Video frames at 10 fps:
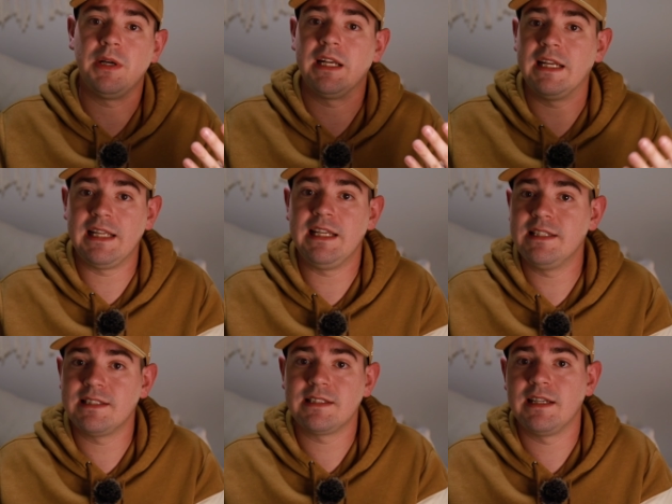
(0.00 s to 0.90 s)
but it
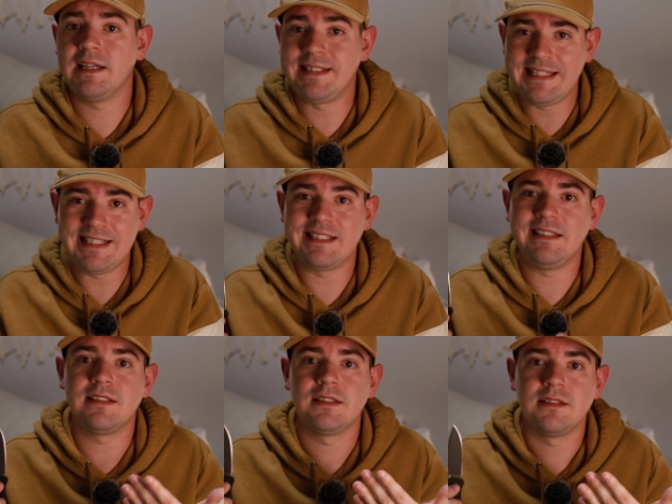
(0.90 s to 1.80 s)
is a
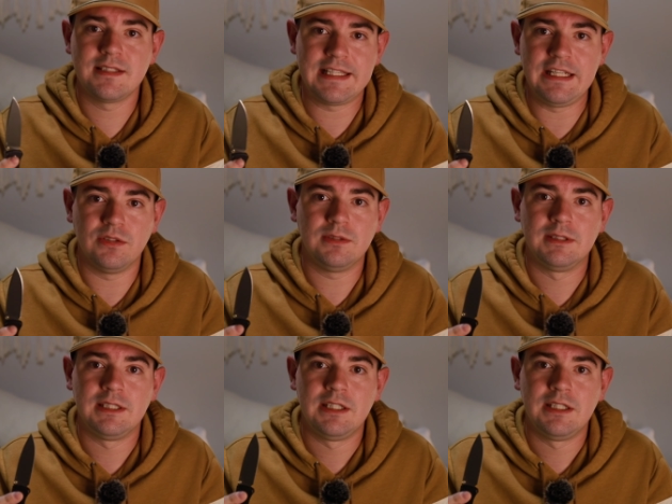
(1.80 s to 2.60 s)
decent steel